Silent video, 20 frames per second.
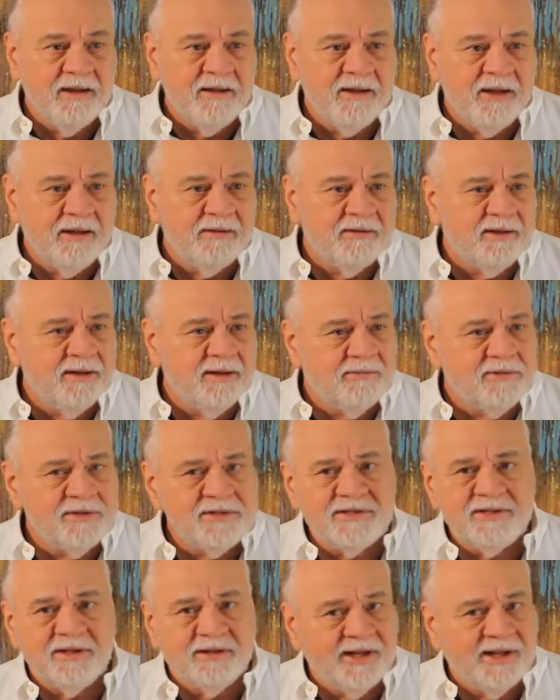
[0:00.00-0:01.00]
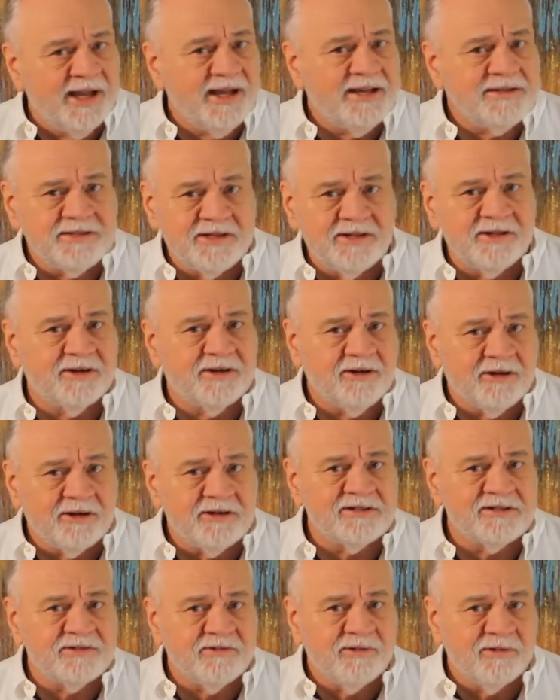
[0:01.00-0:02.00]
It was the last of the
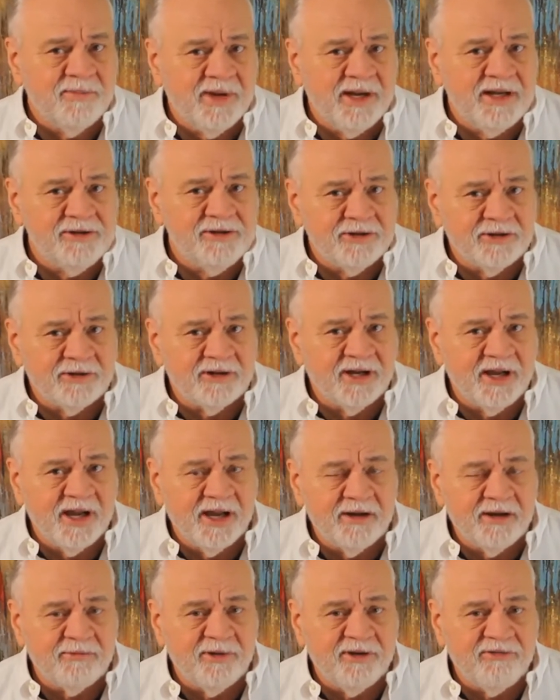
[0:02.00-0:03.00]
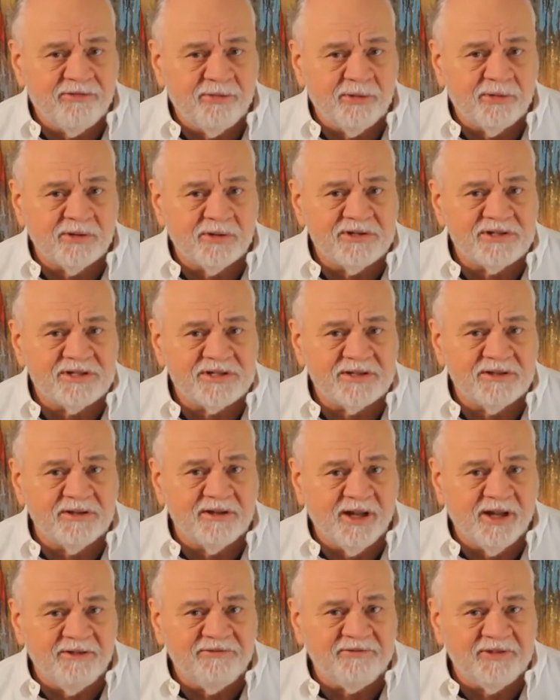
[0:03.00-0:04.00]
cars that were made during Henry Ford's
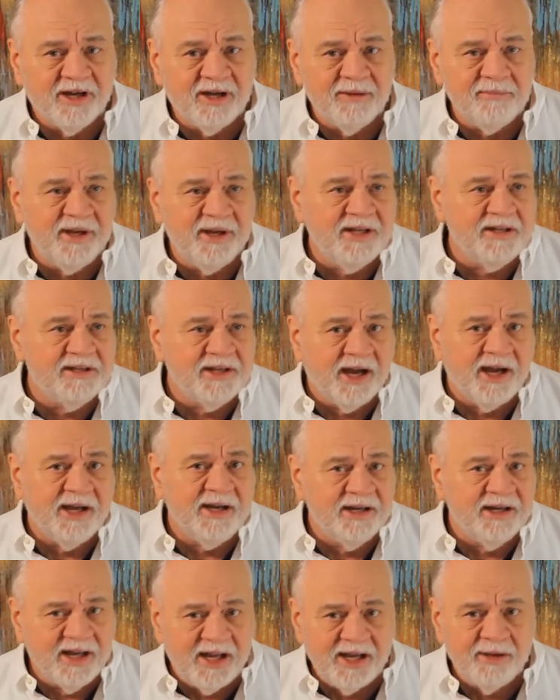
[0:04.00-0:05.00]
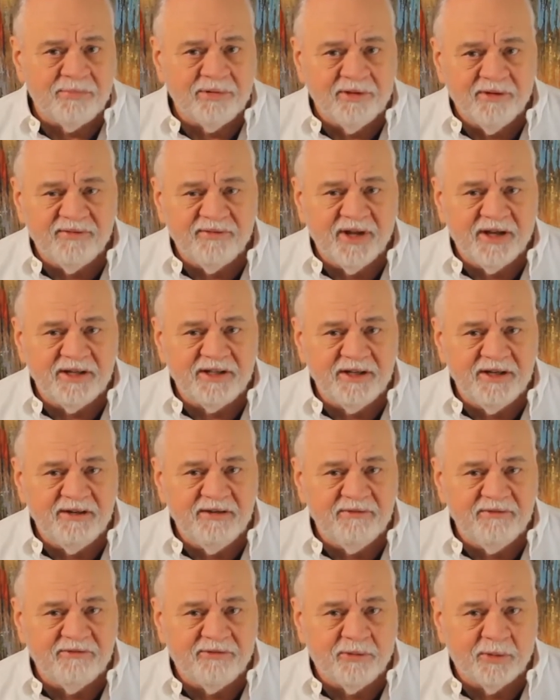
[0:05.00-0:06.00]
lifetime. He died in April of
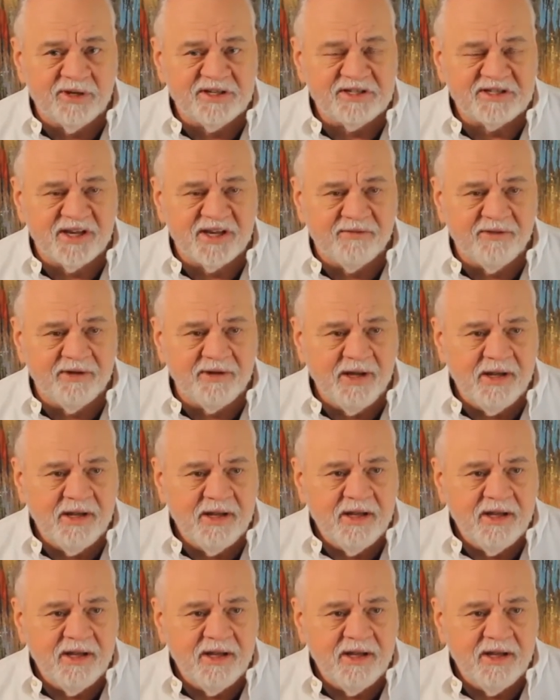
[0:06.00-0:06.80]
1947.